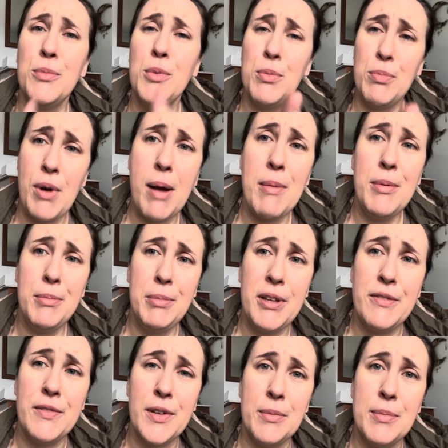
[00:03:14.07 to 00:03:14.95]
We'll
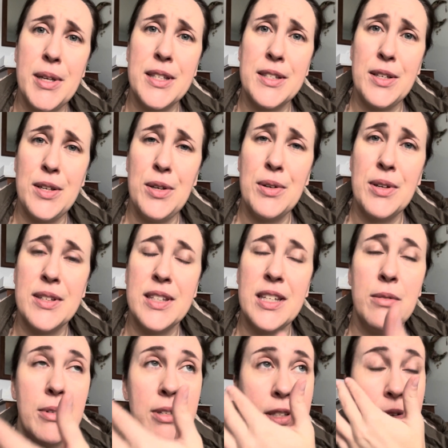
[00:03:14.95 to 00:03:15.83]
probably film it so you can
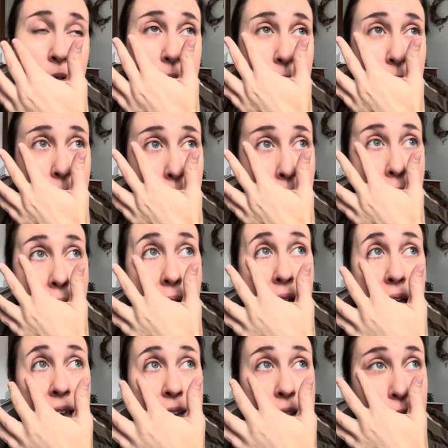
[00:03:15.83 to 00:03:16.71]
see what's going on.
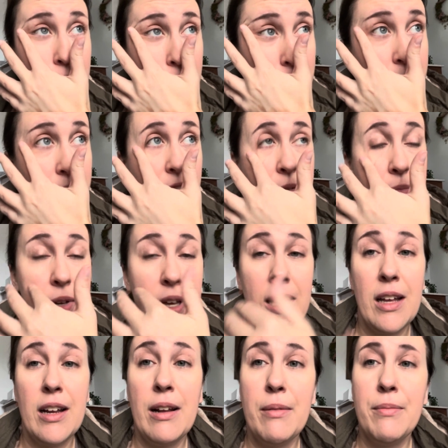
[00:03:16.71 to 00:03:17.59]
I can only film
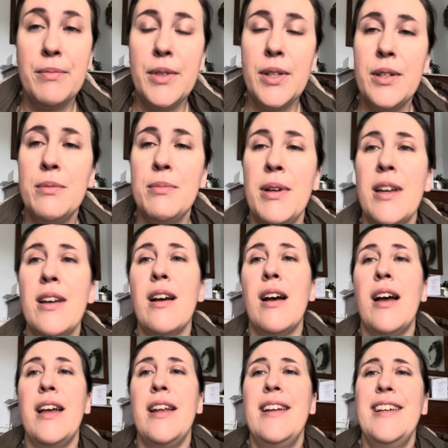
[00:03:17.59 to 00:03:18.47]
up, oh my
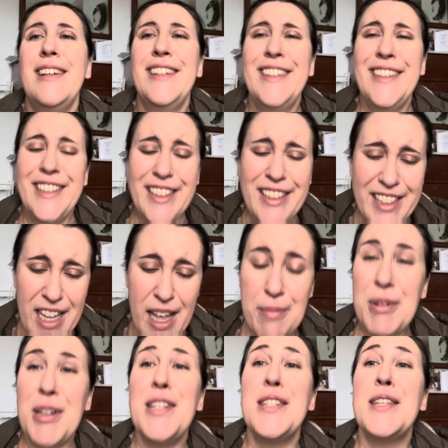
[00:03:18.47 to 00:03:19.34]
God.
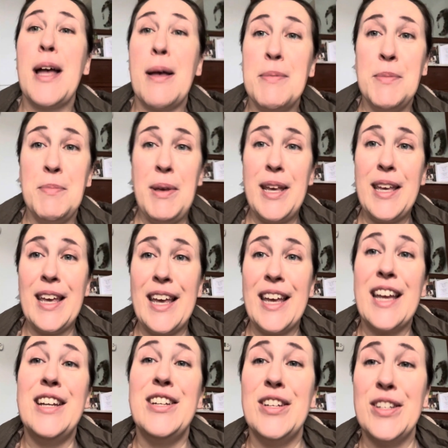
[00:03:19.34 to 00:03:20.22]
I'm gonna stop
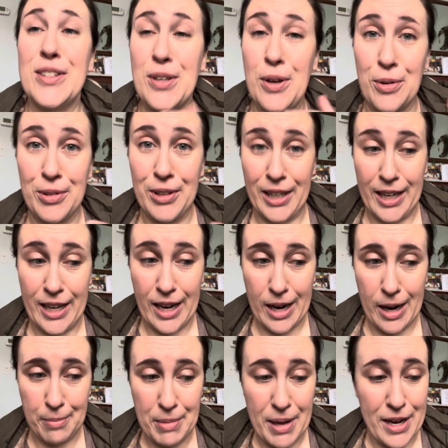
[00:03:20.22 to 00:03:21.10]
speaking and just go clean that
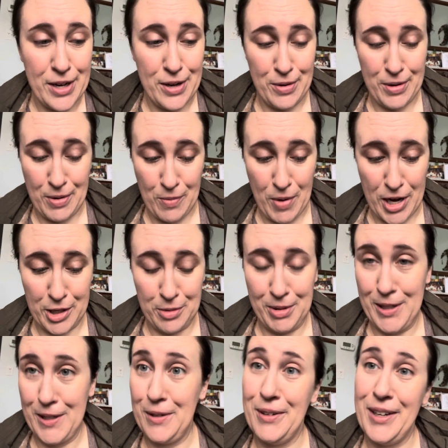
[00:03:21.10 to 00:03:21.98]
up and you can watch
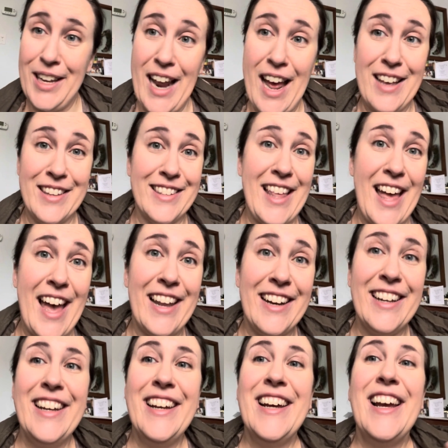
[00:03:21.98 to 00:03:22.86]
me do it. How's that?
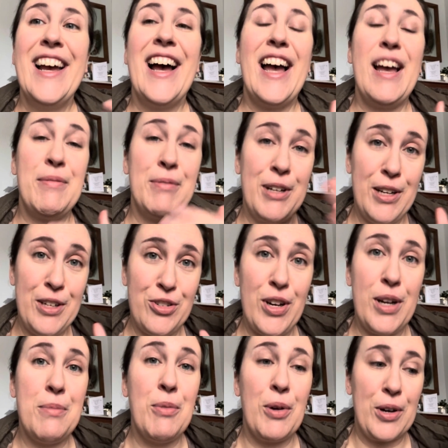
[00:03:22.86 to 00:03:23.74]
I'm gonna
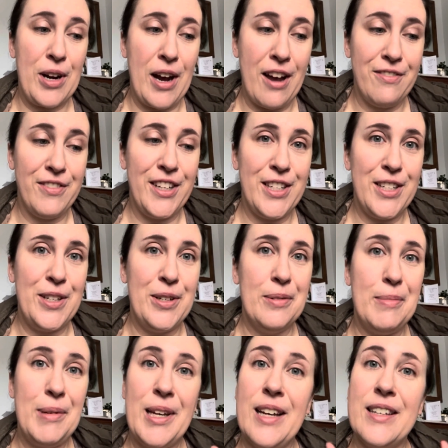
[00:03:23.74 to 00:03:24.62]
drink more coffee too,
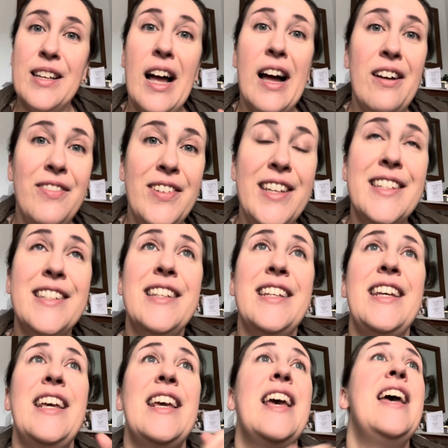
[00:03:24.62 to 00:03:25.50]
because
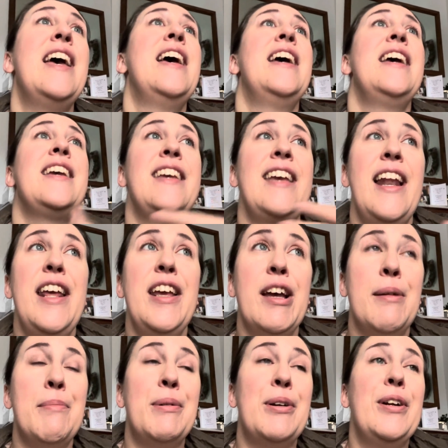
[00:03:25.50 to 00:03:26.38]
obviously getting
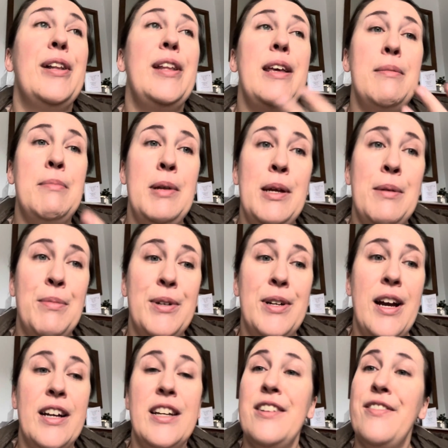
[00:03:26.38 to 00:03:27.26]
up early and being
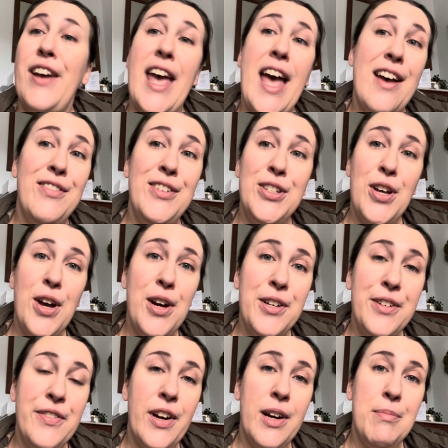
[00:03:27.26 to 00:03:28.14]
productive, I haven't
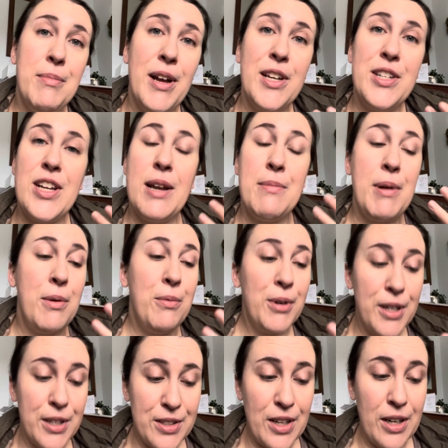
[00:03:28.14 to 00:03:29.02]
talked very much and my
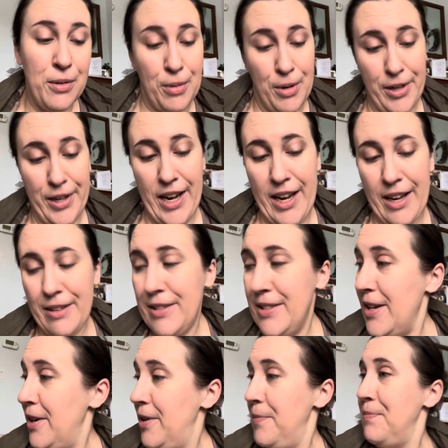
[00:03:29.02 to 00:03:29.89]
words aren't working.
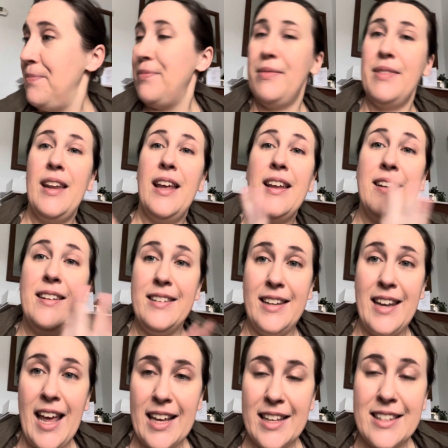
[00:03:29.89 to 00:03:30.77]
So
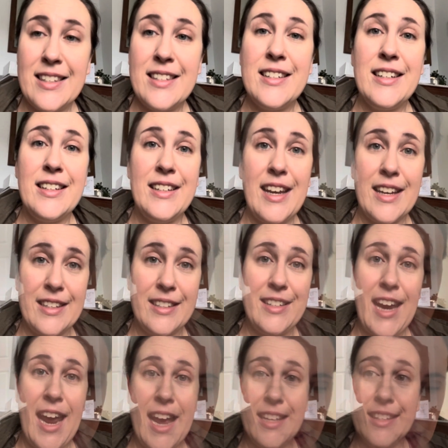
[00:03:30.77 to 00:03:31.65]
next
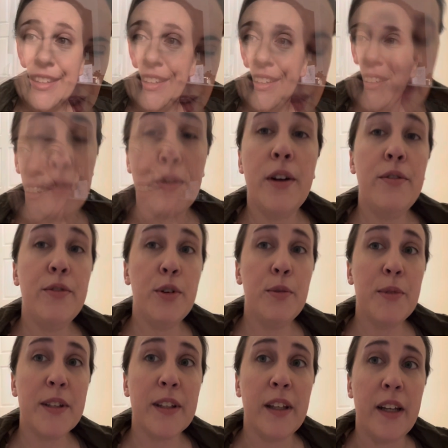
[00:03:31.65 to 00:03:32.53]
task. The front
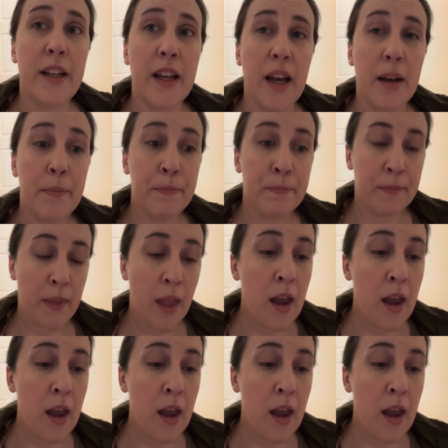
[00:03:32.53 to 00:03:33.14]
room is cleaned up.